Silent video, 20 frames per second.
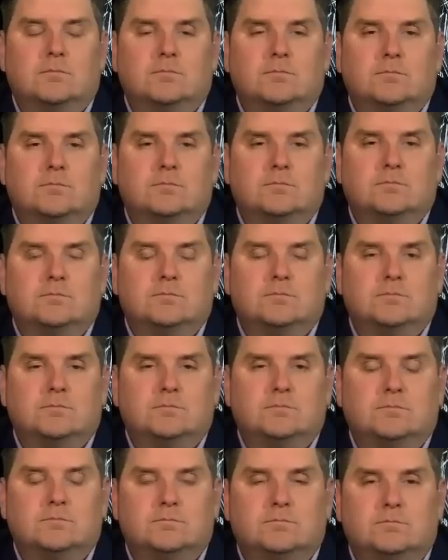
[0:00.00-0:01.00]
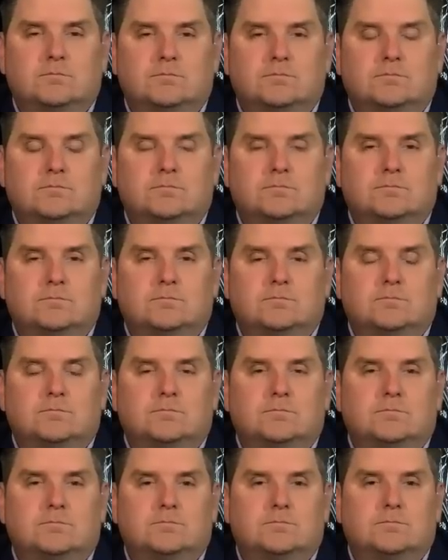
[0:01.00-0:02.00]

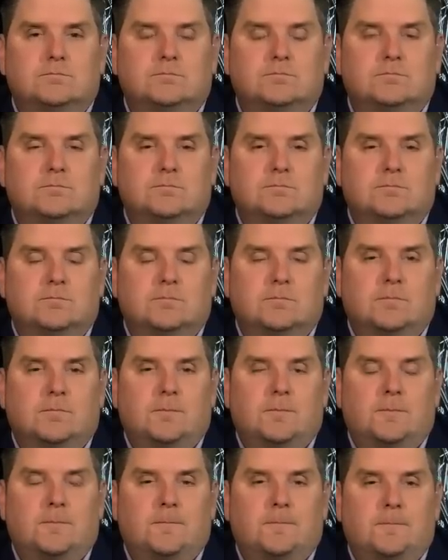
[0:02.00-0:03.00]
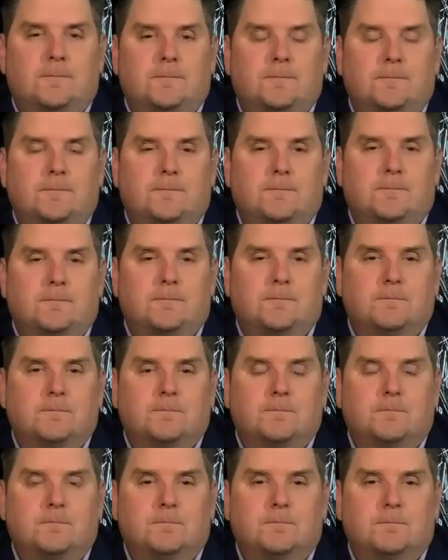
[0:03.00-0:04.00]

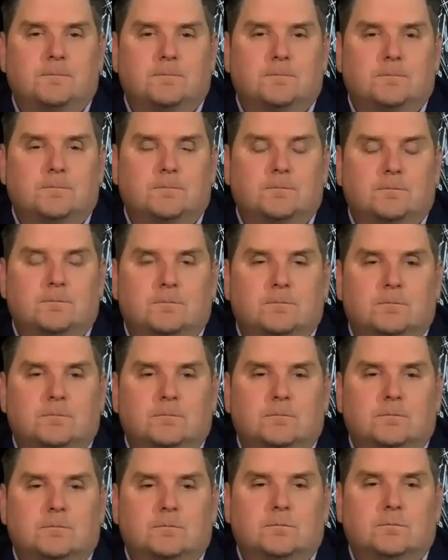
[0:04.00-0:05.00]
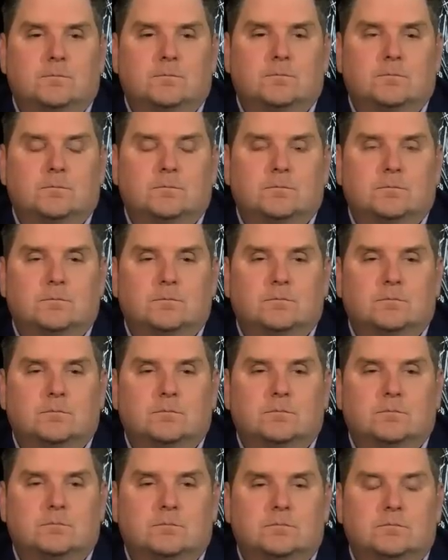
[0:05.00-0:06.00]

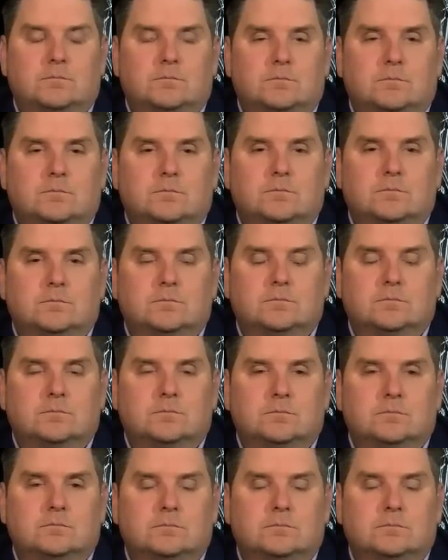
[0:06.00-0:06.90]
This person isn't speaking.